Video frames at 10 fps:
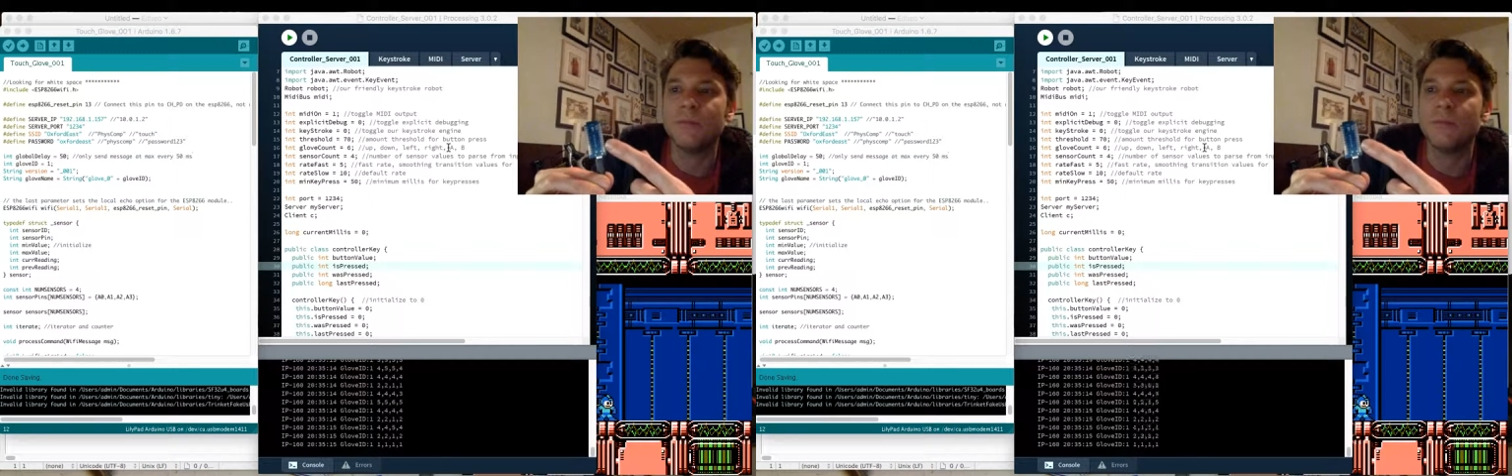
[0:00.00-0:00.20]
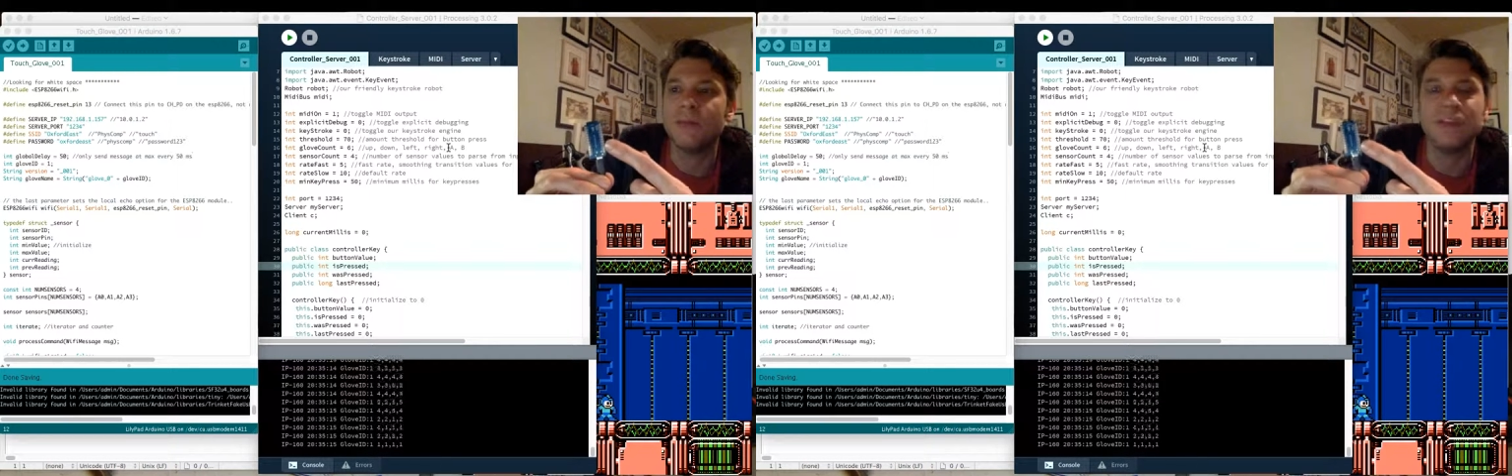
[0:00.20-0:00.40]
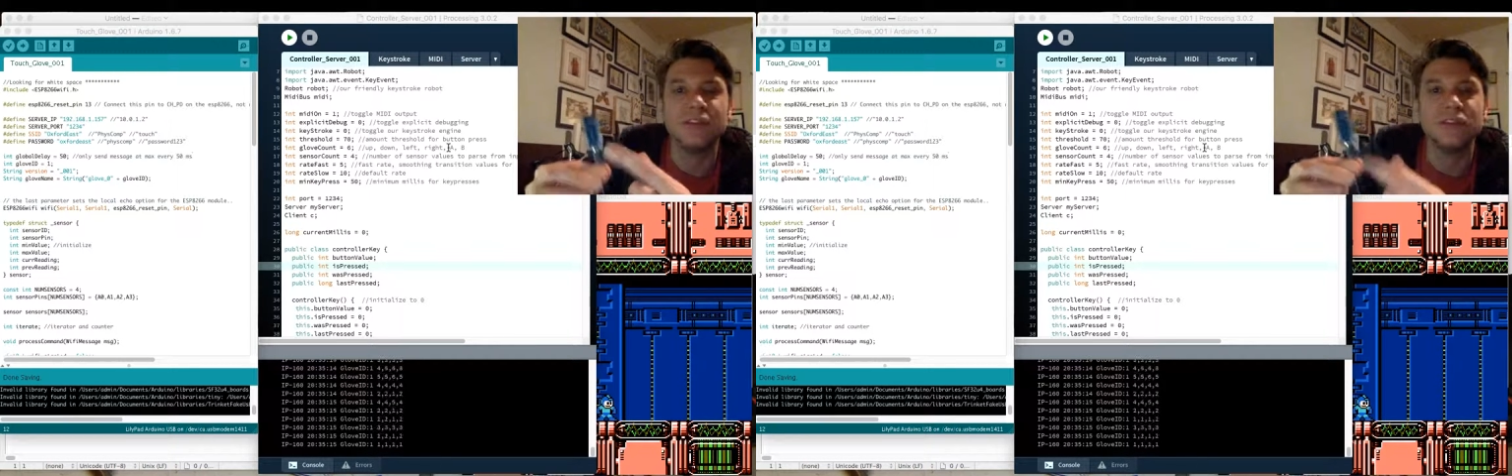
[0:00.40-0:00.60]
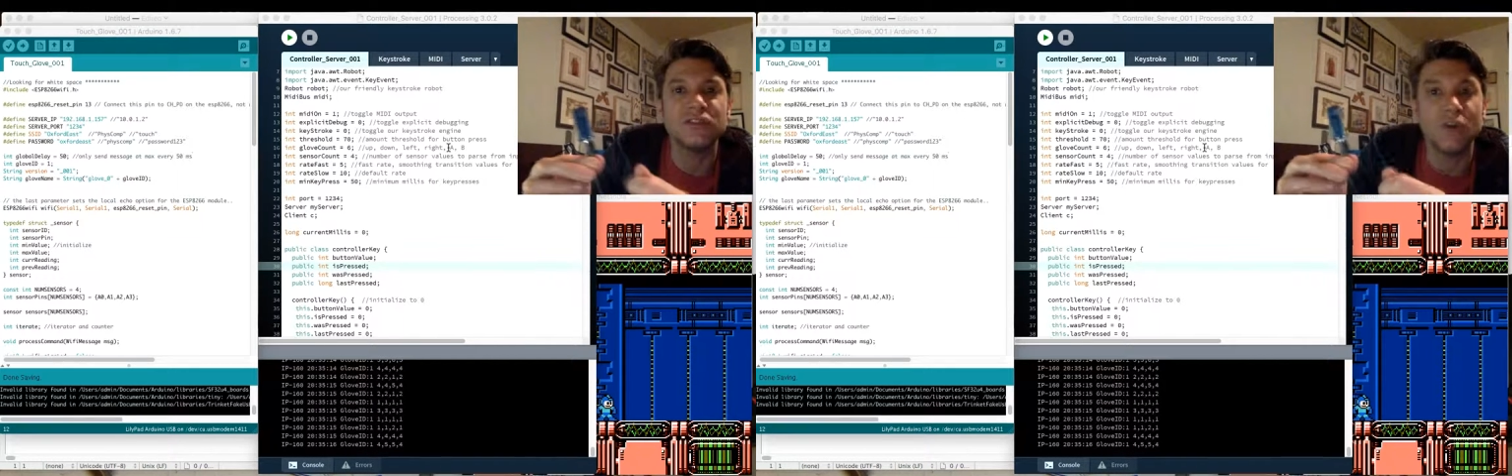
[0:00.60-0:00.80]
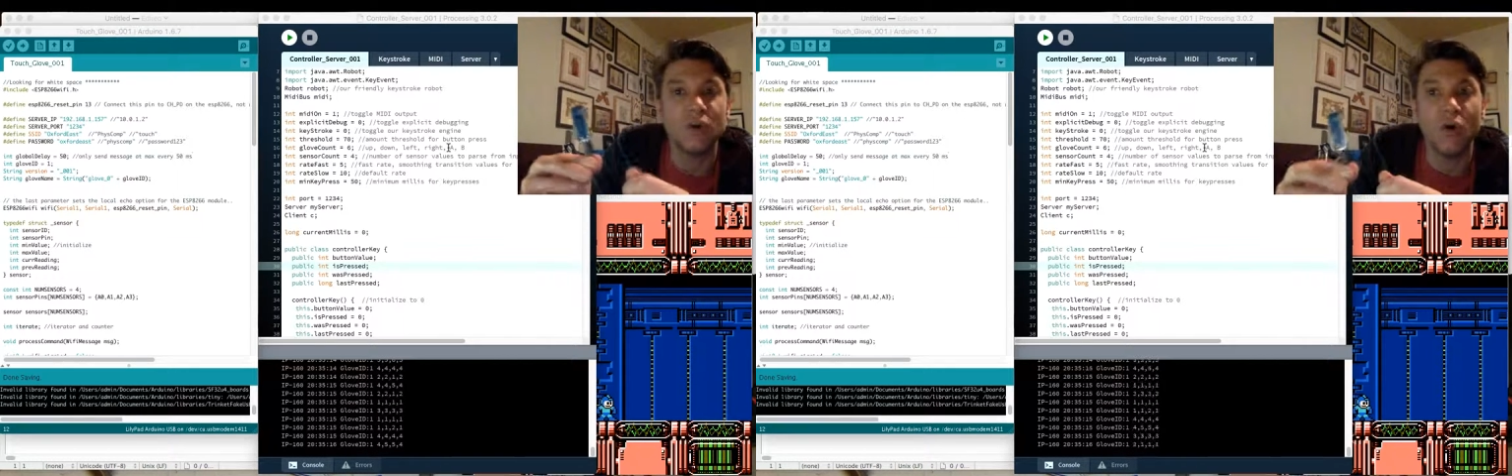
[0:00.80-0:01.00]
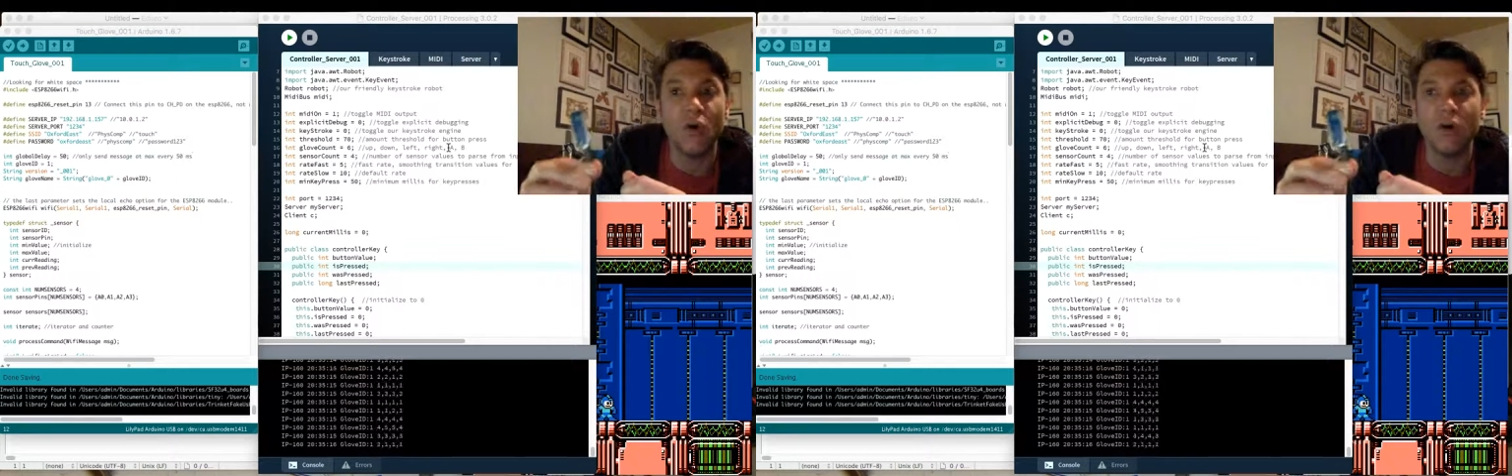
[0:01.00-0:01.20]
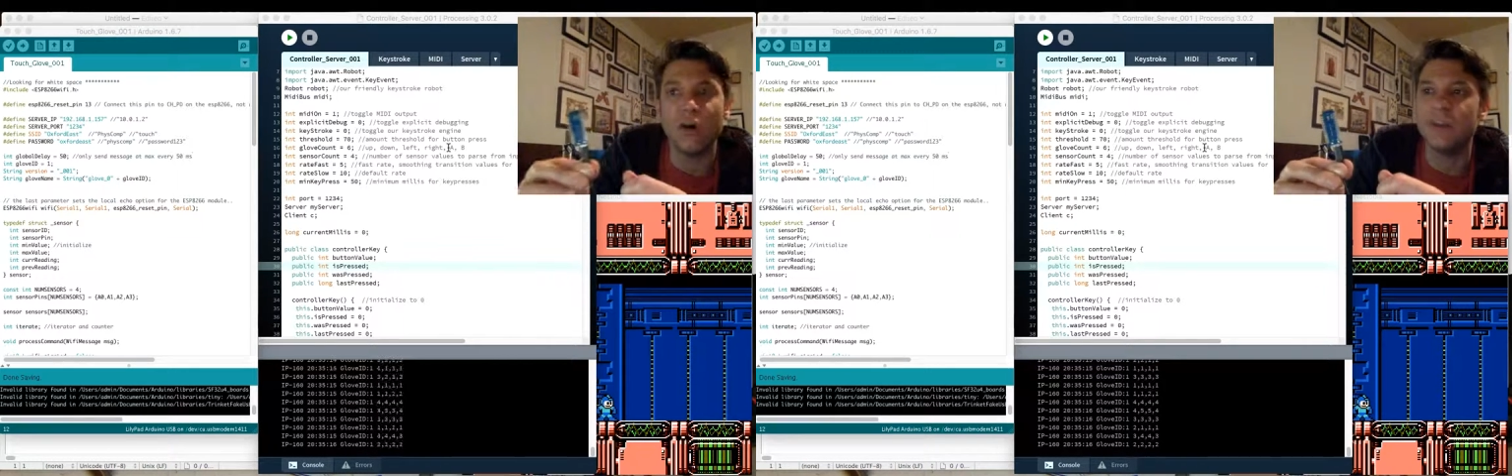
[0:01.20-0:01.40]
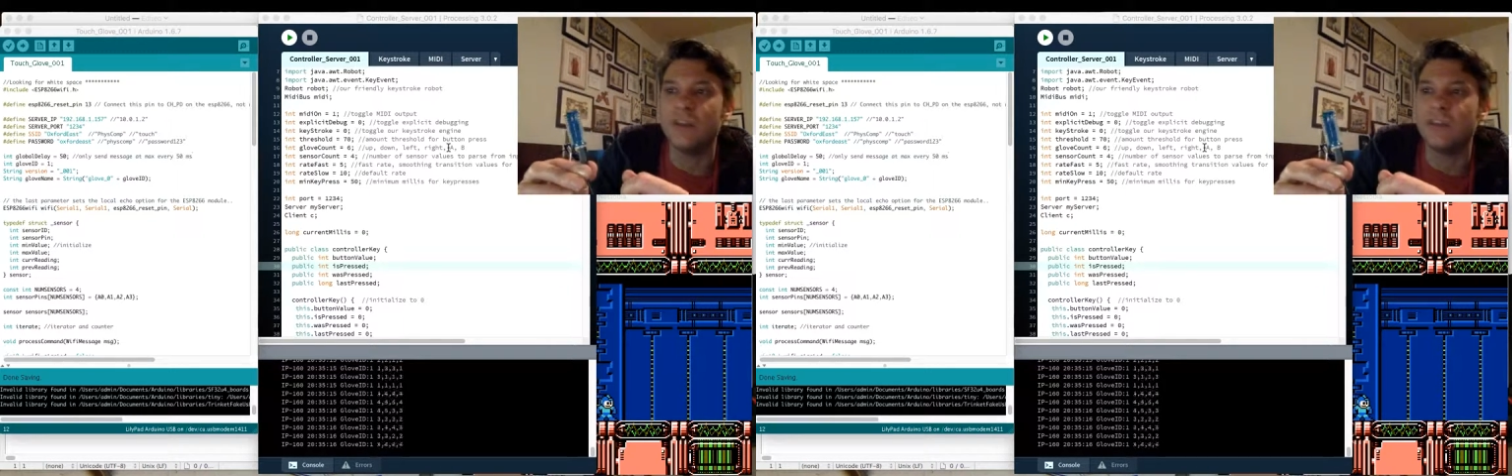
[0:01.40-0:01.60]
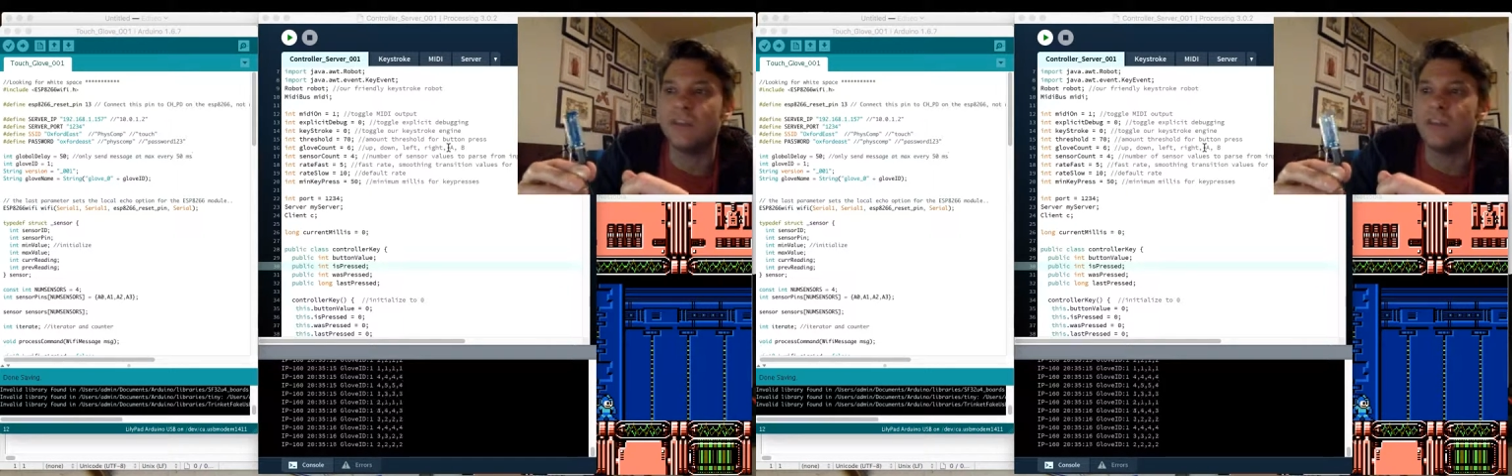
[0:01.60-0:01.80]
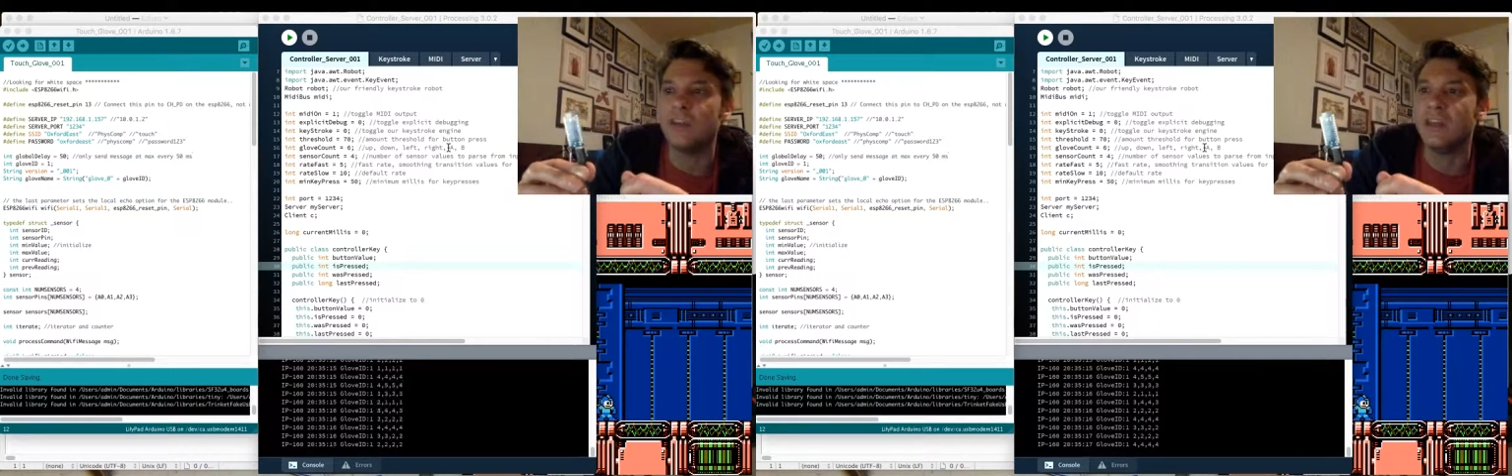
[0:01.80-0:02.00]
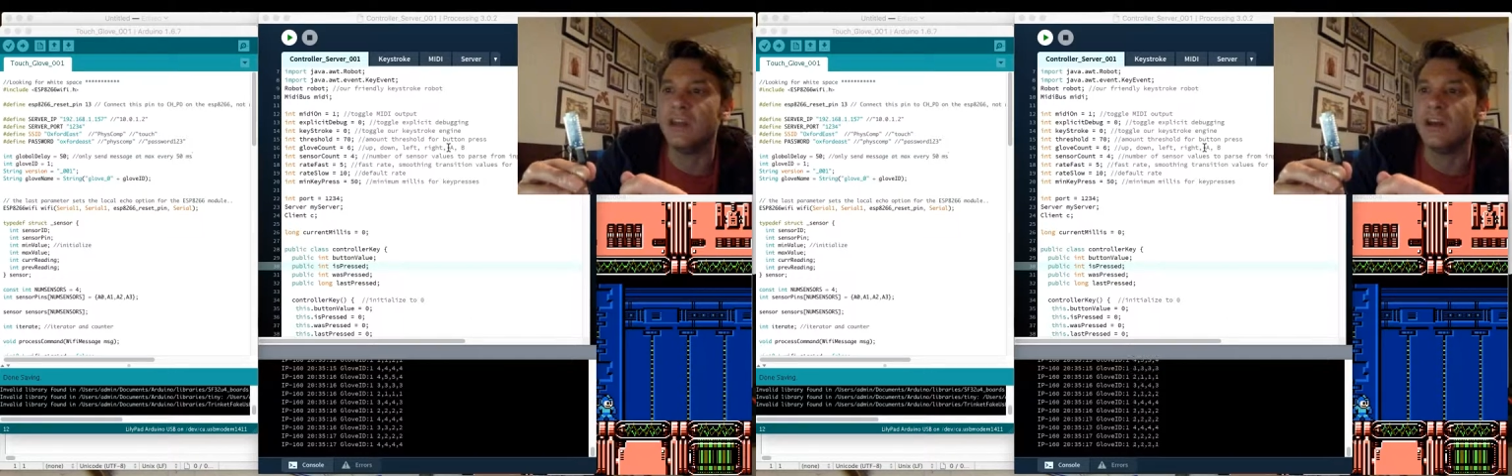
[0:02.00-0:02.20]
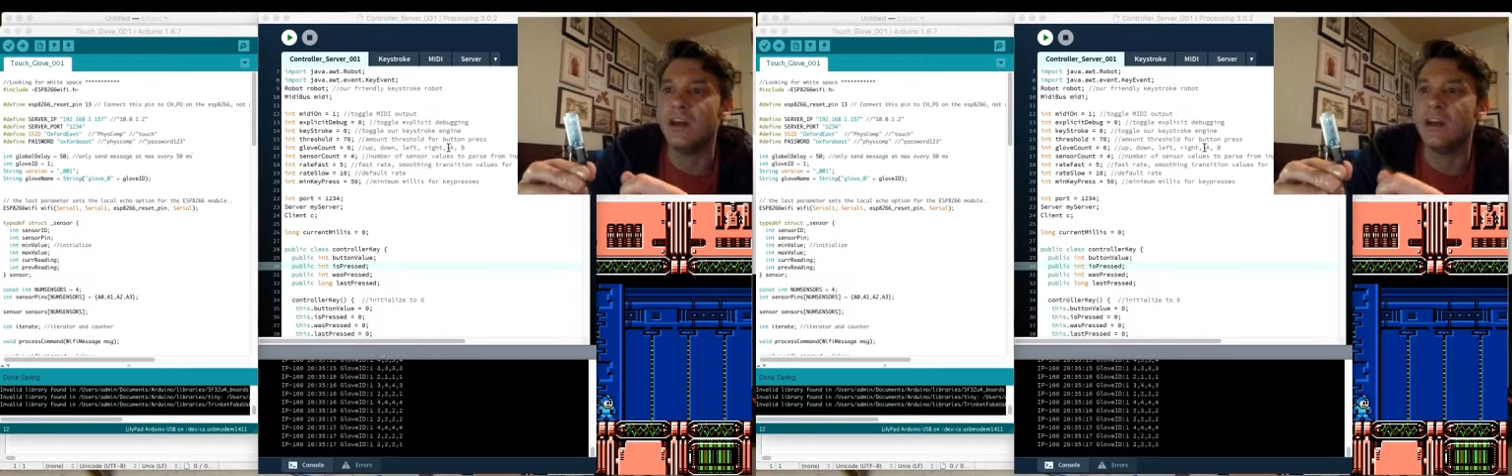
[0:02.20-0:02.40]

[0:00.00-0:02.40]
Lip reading: pins on the